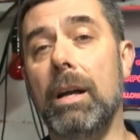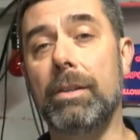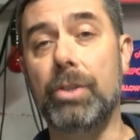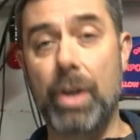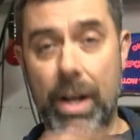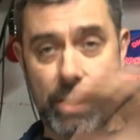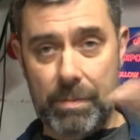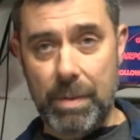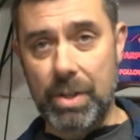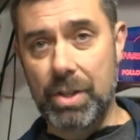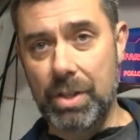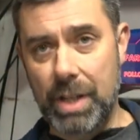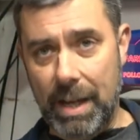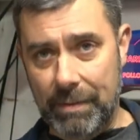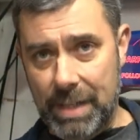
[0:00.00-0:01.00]

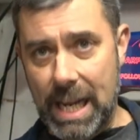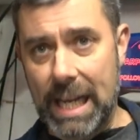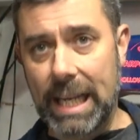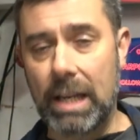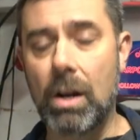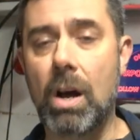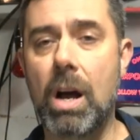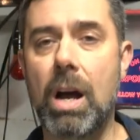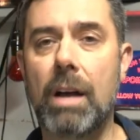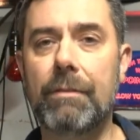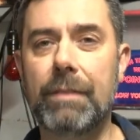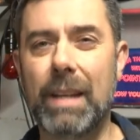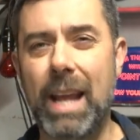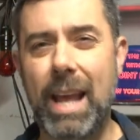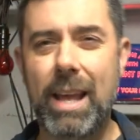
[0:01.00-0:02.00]
transmissions have taken
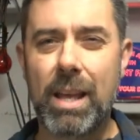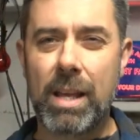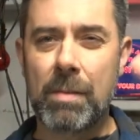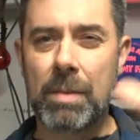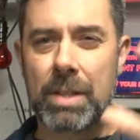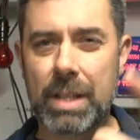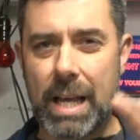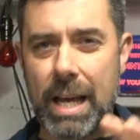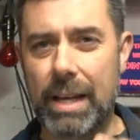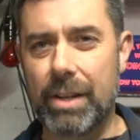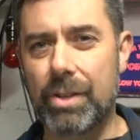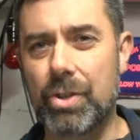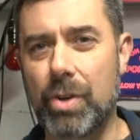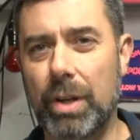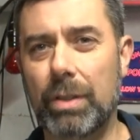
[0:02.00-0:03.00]
off and AM has kind
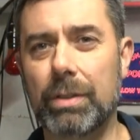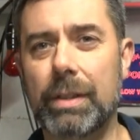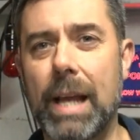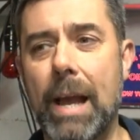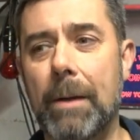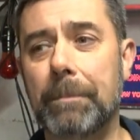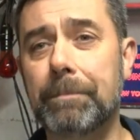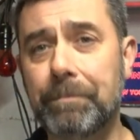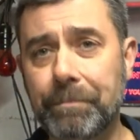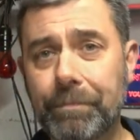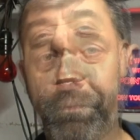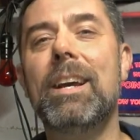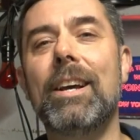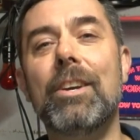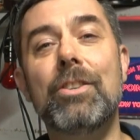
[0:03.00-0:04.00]
of trickled down.
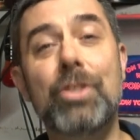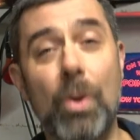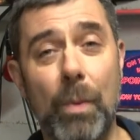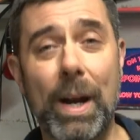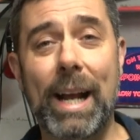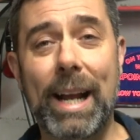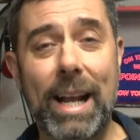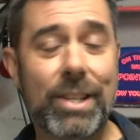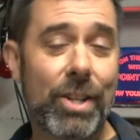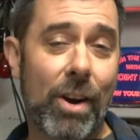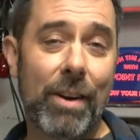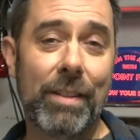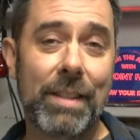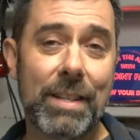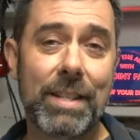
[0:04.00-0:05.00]
So when I got
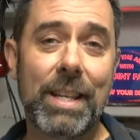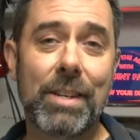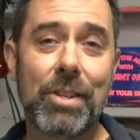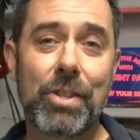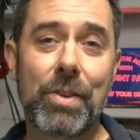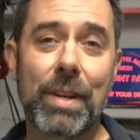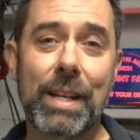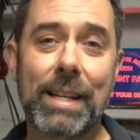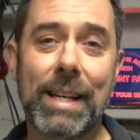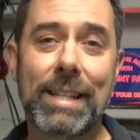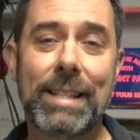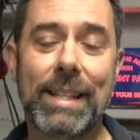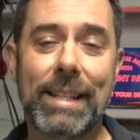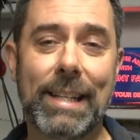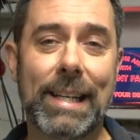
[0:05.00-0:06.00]
started in this industry in
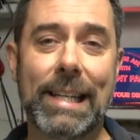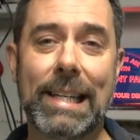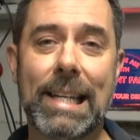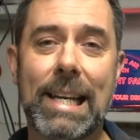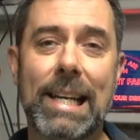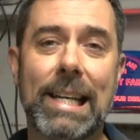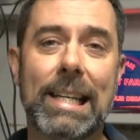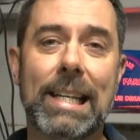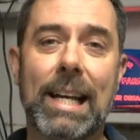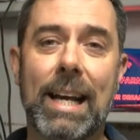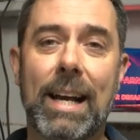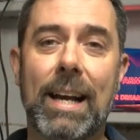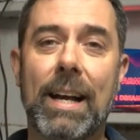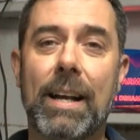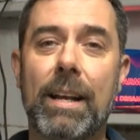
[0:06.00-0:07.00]

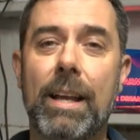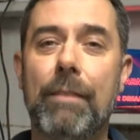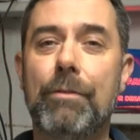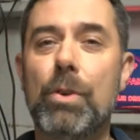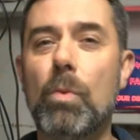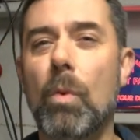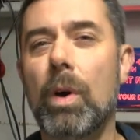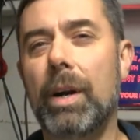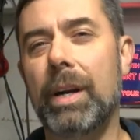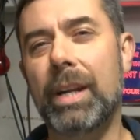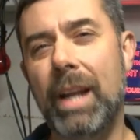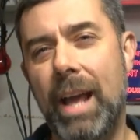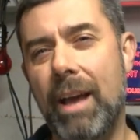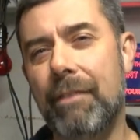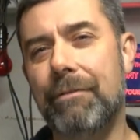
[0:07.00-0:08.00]
1999, if you wanted
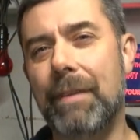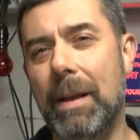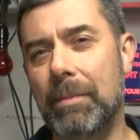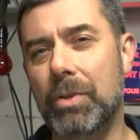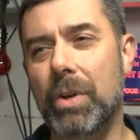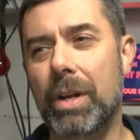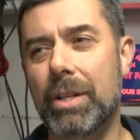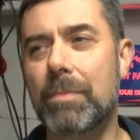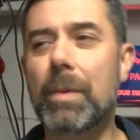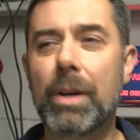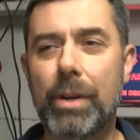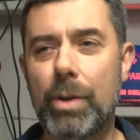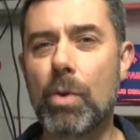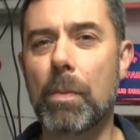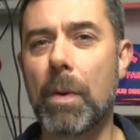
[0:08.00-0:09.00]
an FM
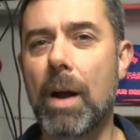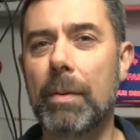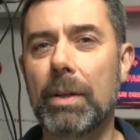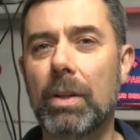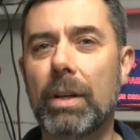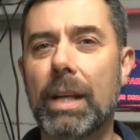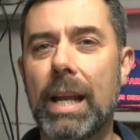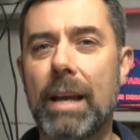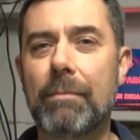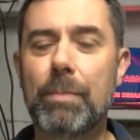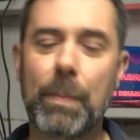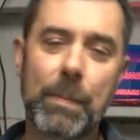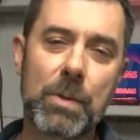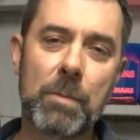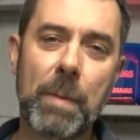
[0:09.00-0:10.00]
transmitter, you were probably looking
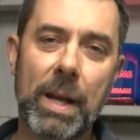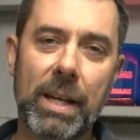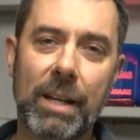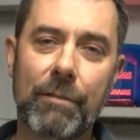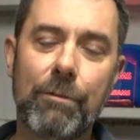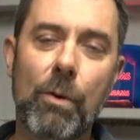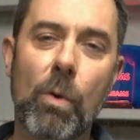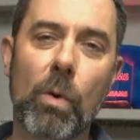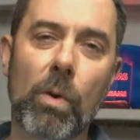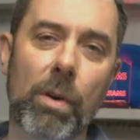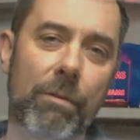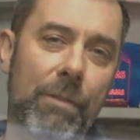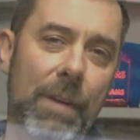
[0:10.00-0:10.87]
at spending 4 or